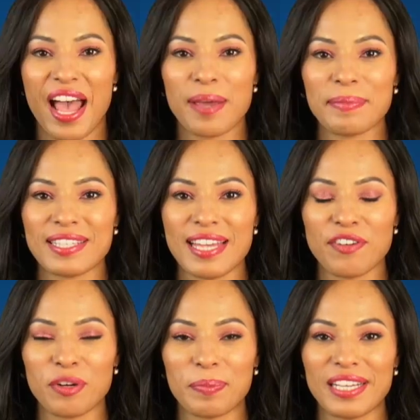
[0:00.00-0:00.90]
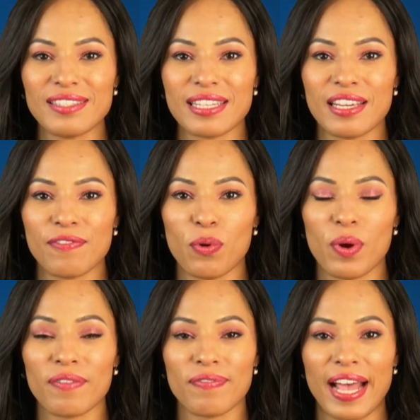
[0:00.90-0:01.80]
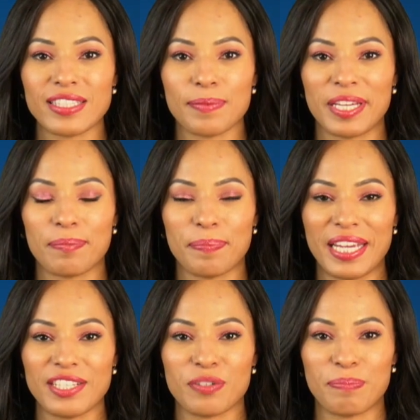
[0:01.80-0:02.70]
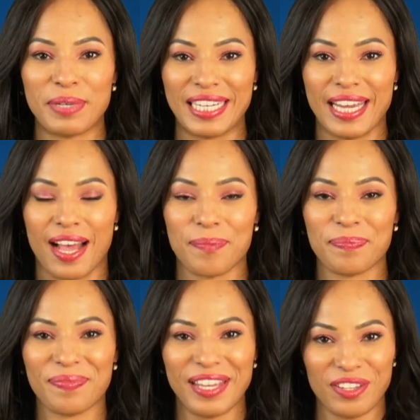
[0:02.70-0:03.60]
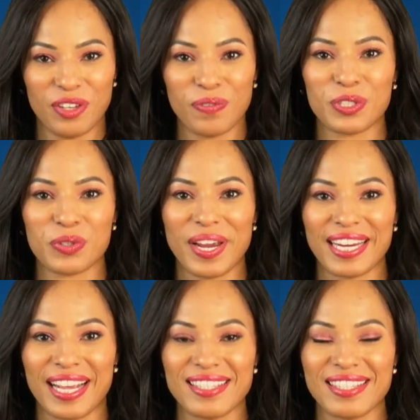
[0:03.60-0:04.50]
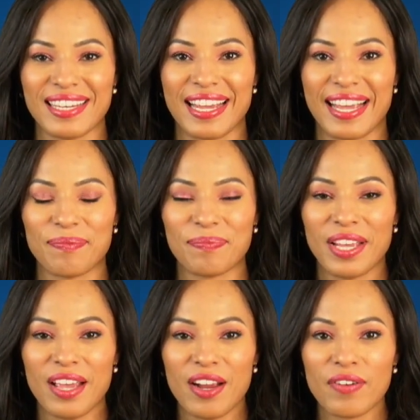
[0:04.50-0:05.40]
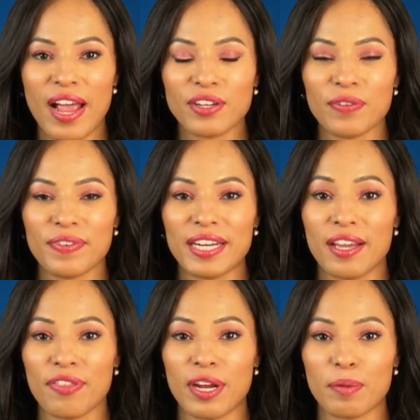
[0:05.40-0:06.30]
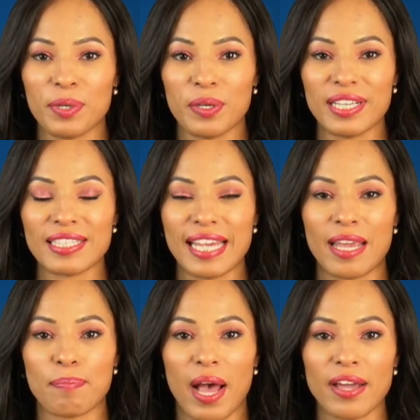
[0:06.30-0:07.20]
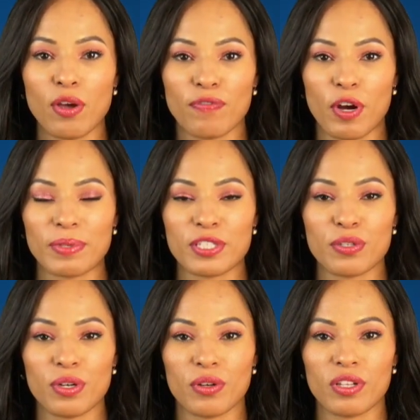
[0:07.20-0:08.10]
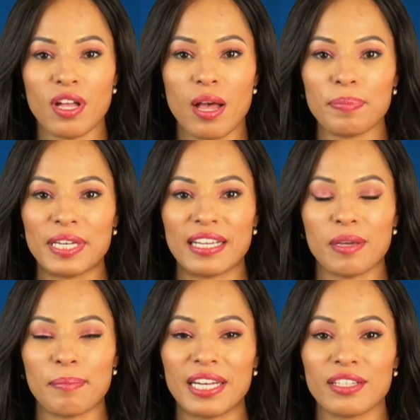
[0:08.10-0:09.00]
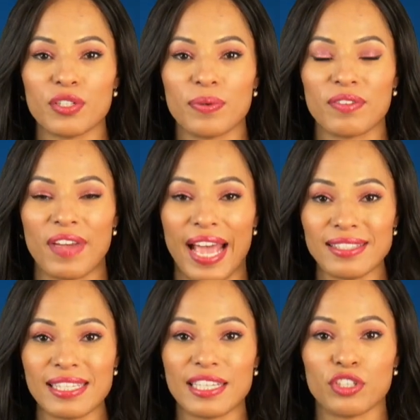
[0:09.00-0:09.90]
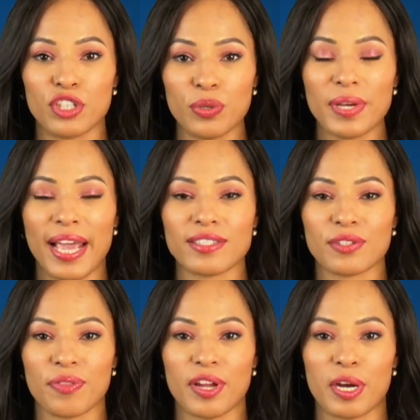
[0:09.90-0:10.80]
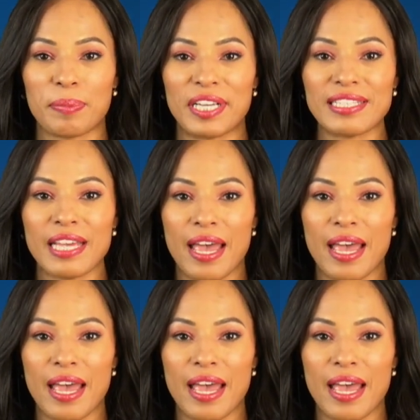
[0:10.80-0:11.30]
I'm Cassandra Balinski for Investment Pitch Media. Thank you for joining us today. Rakovina Therapeutics, a biopharmaceutical company committed to advancing new cancer therapies